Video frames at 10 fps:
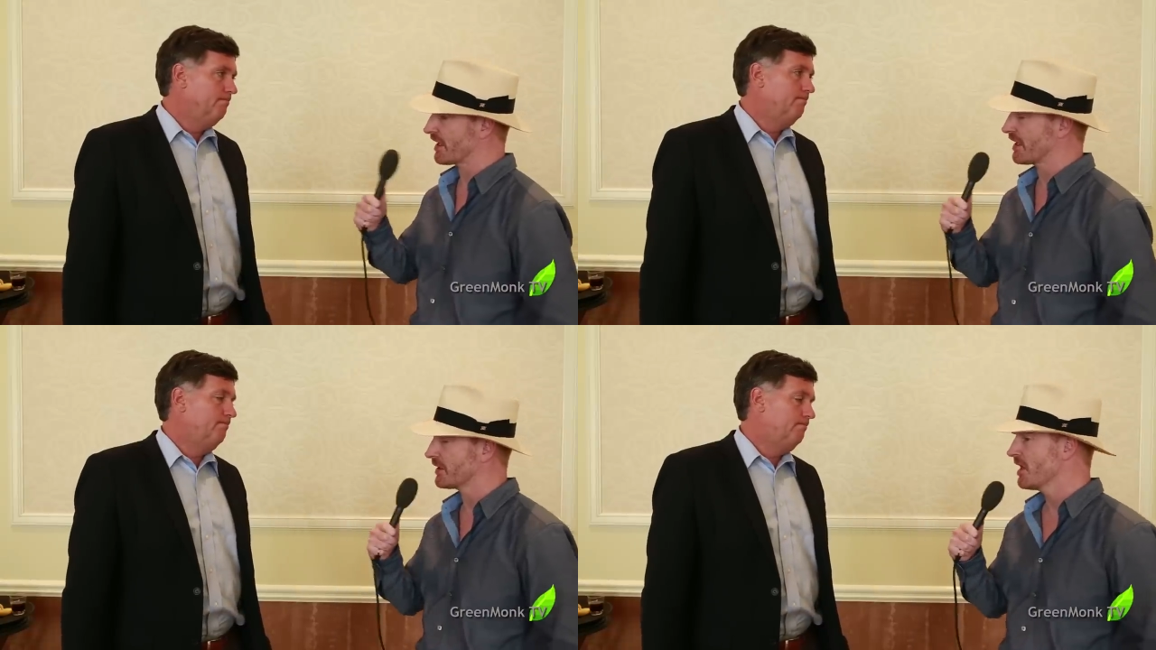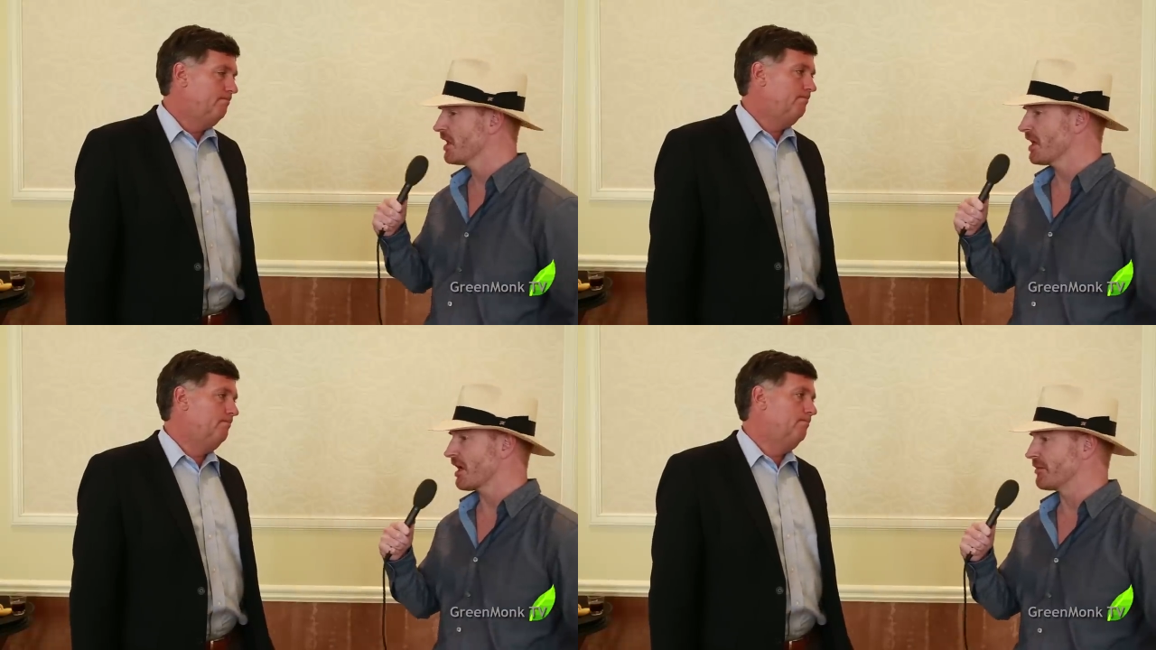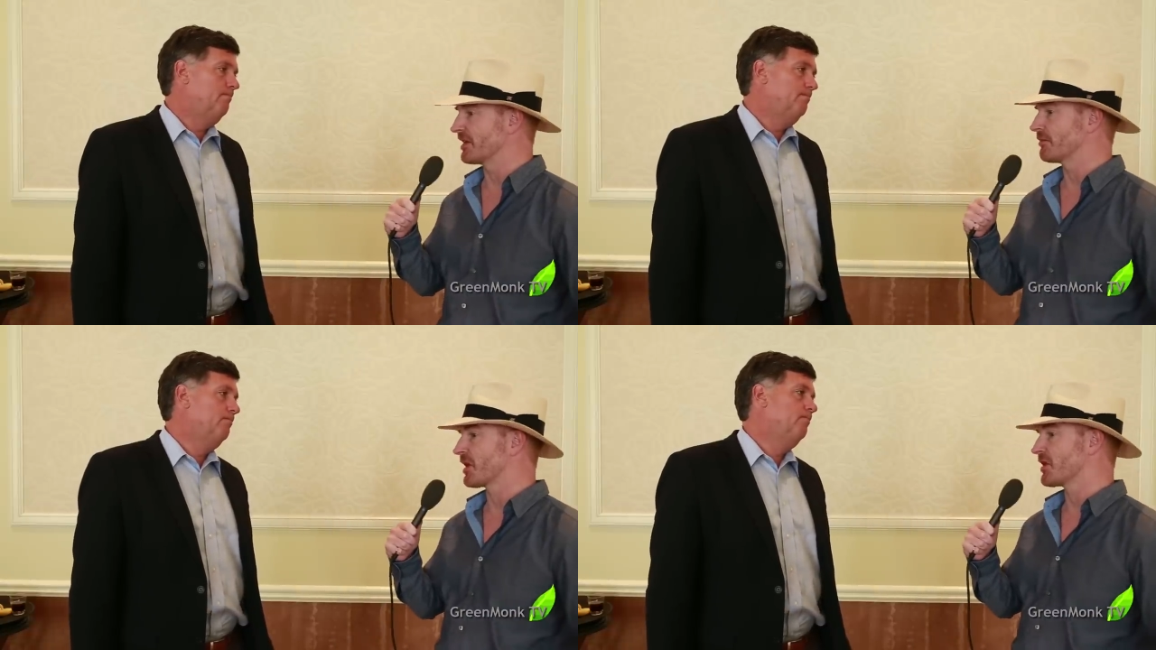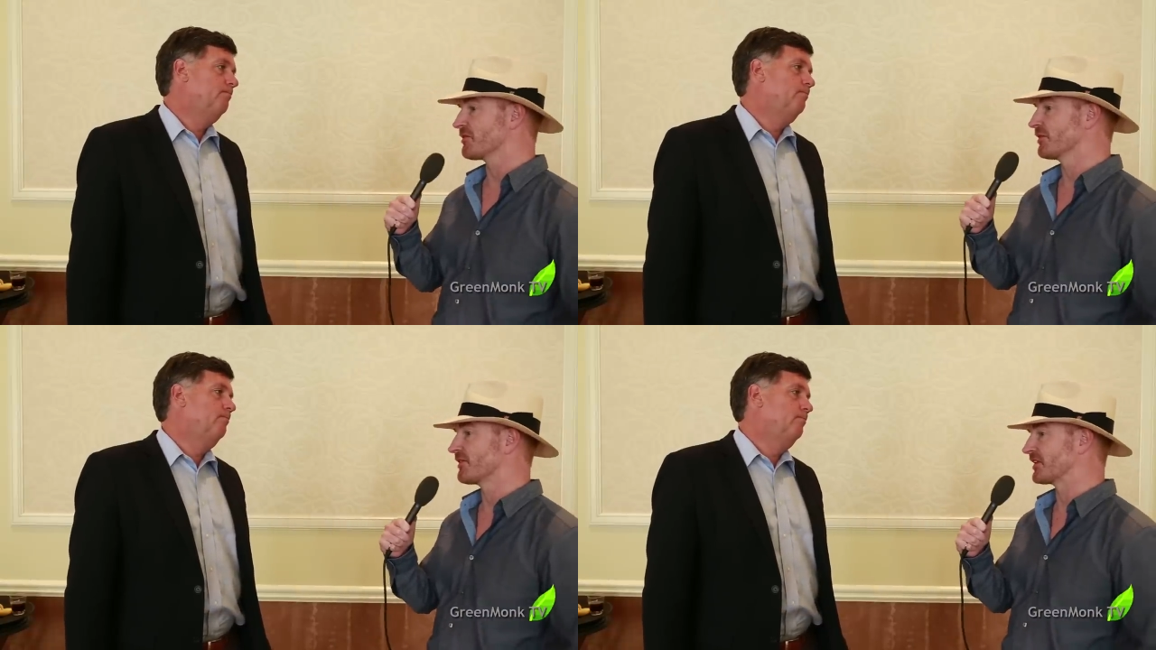Speaker 1: Okay, and I mean,
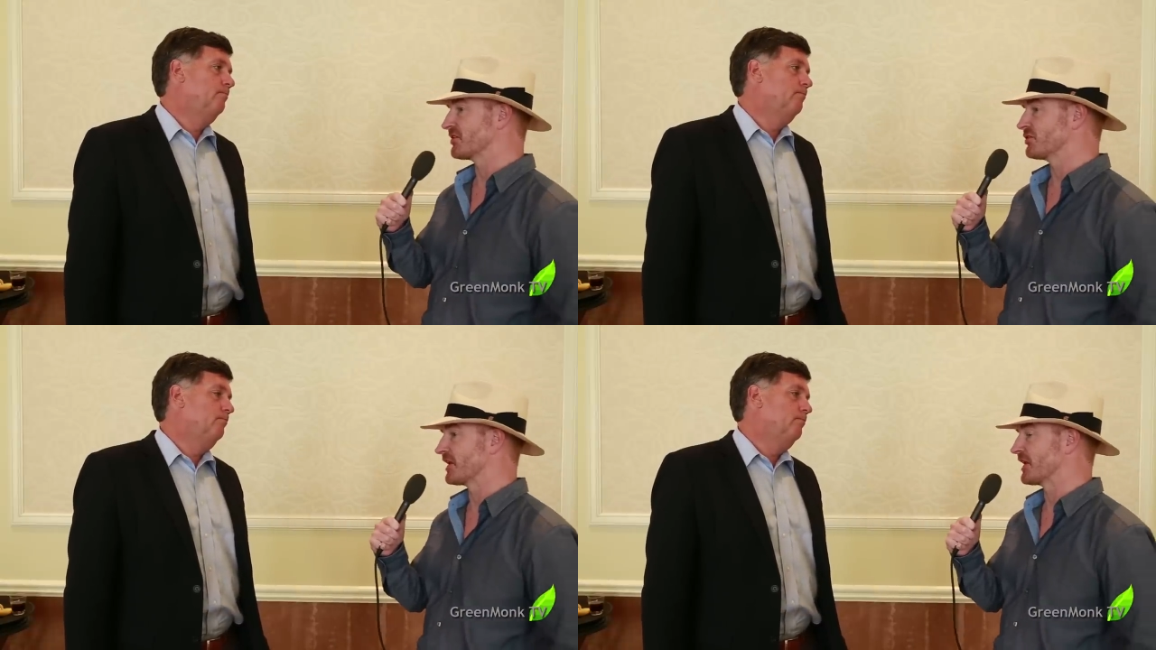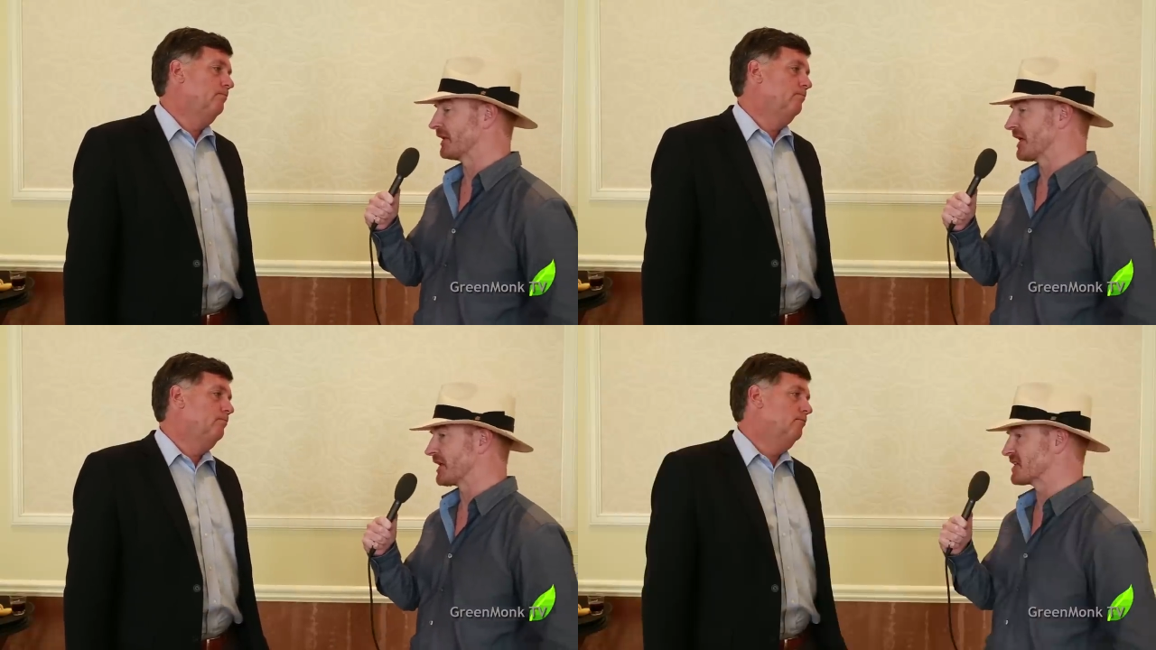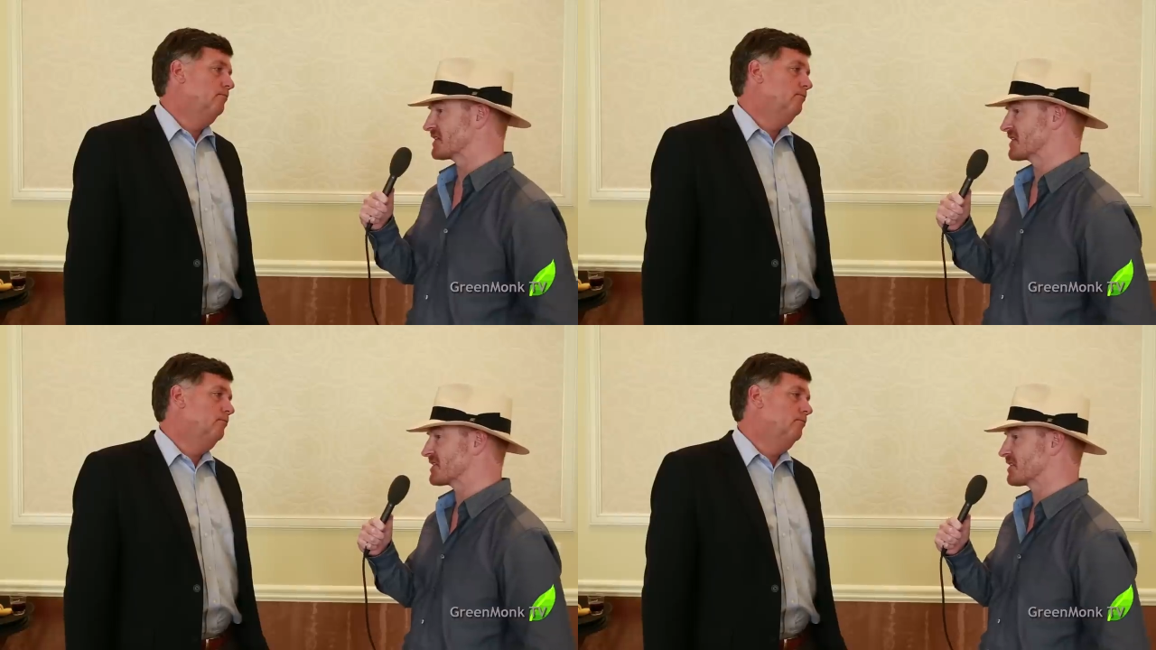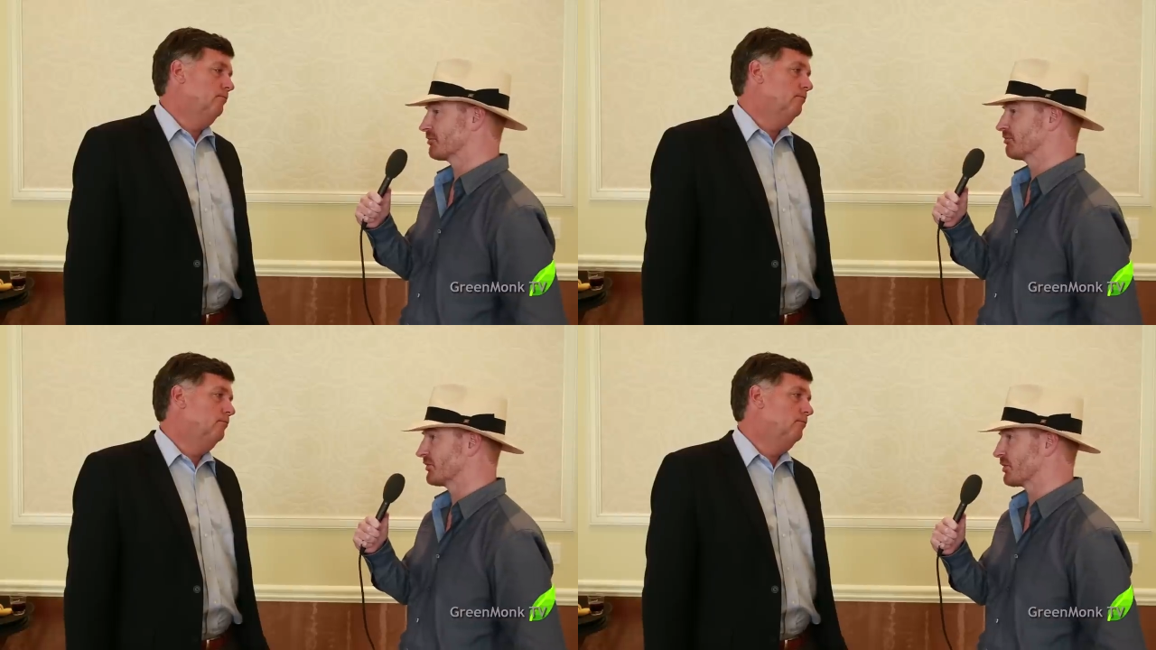apart from the fact that you had that legacy
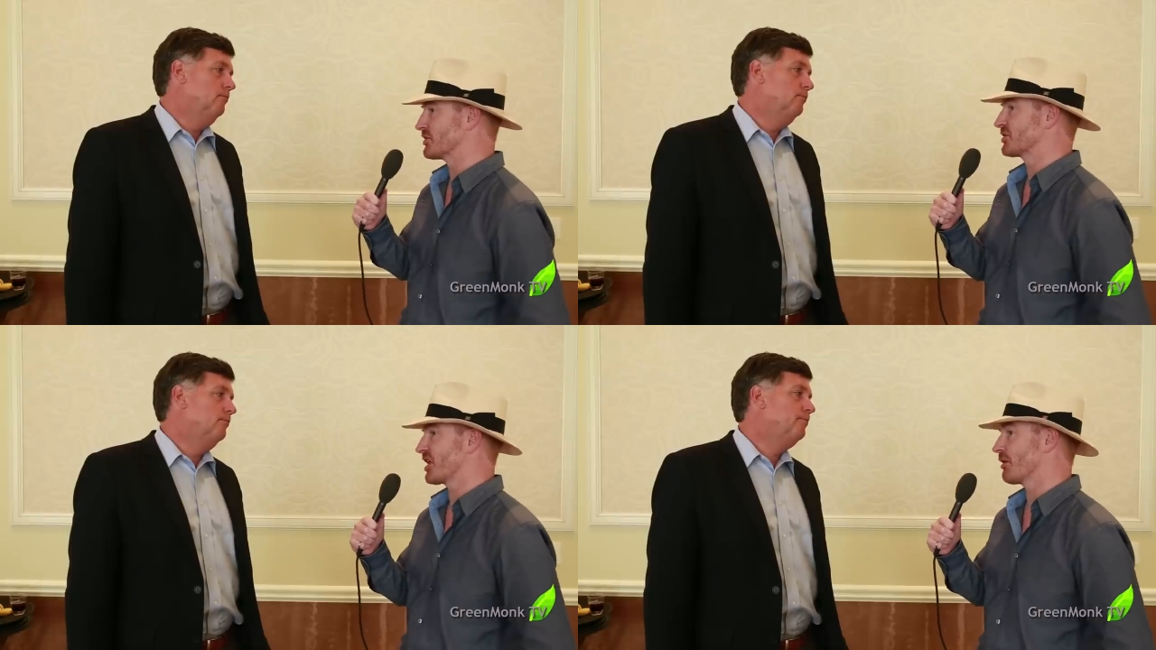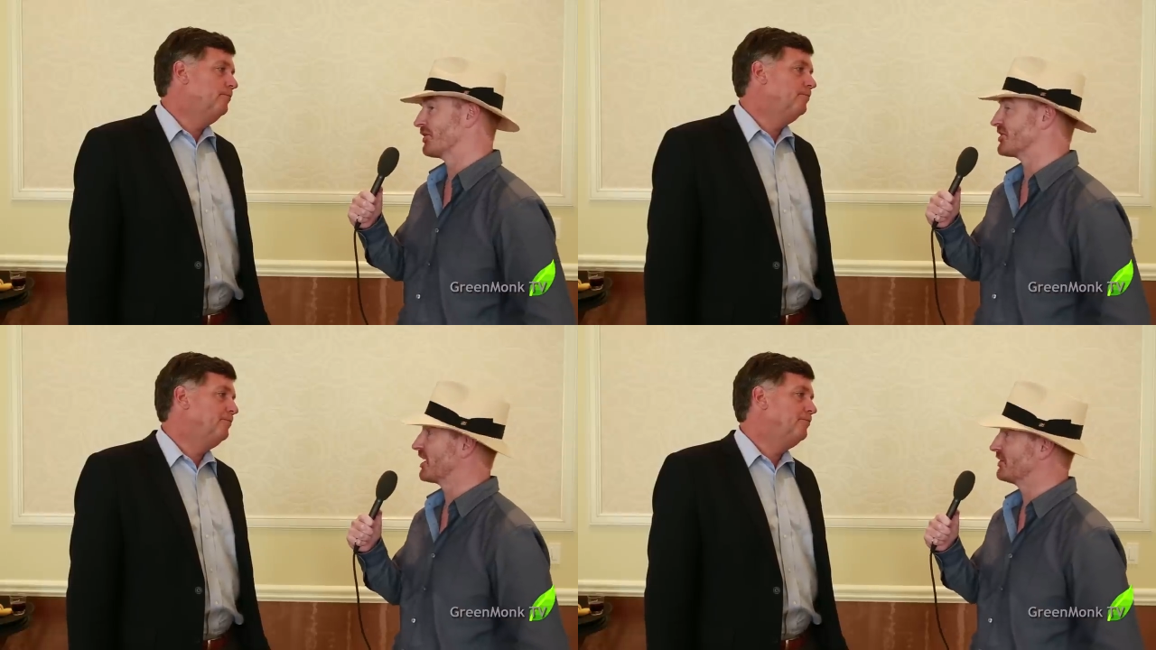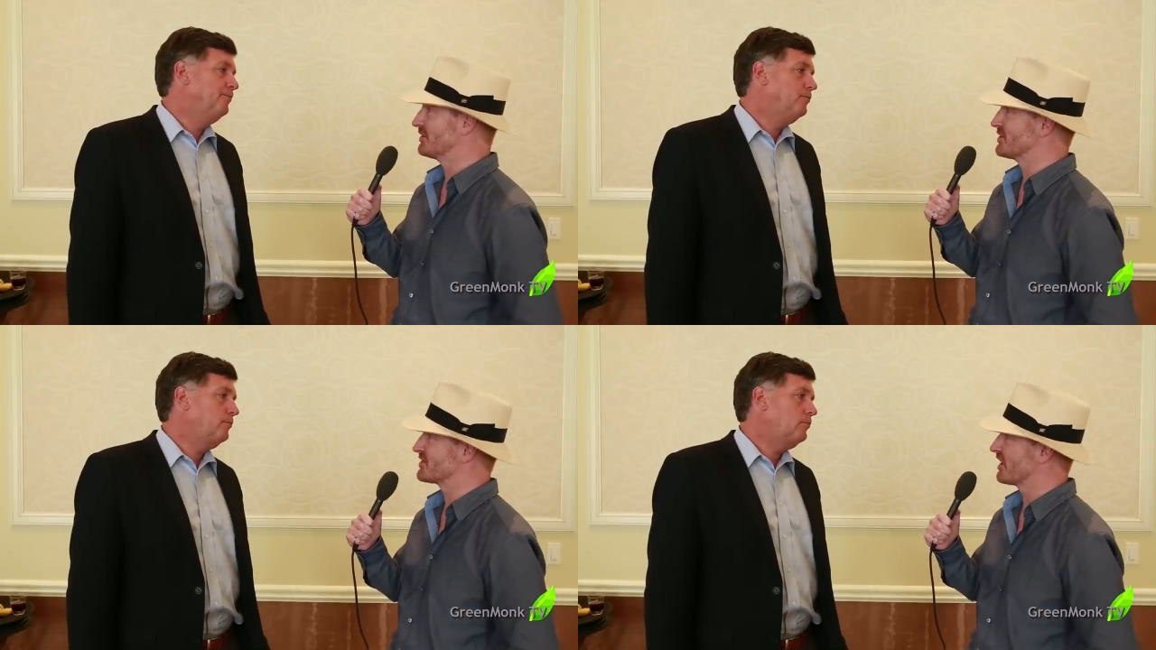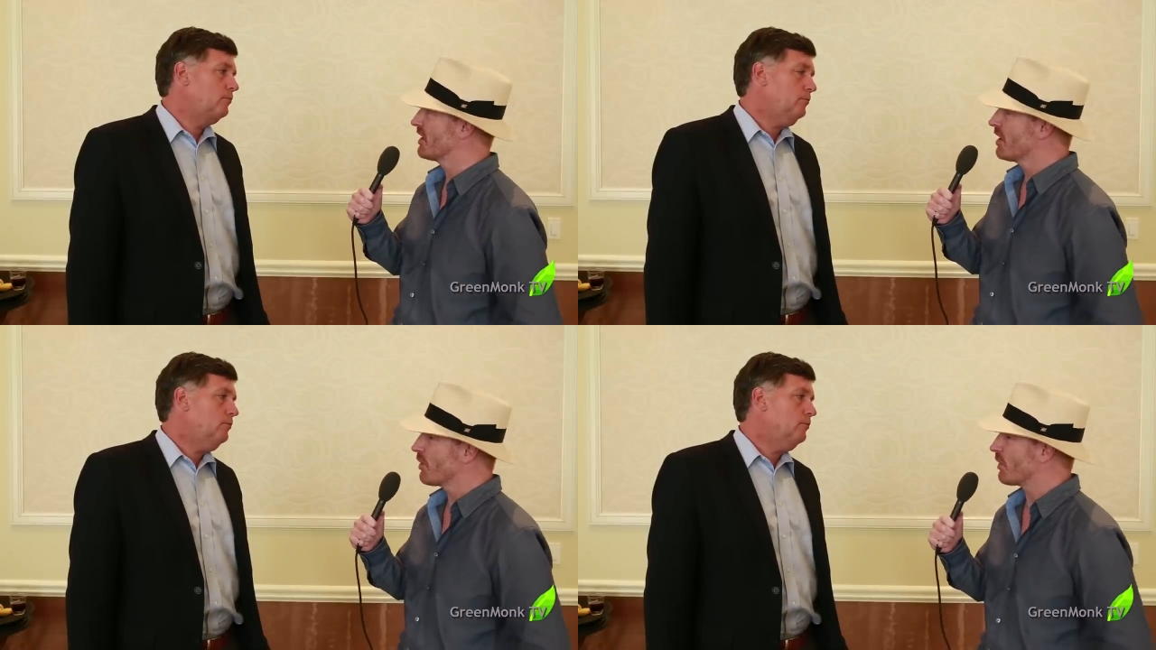system that was cobbled together, as you say,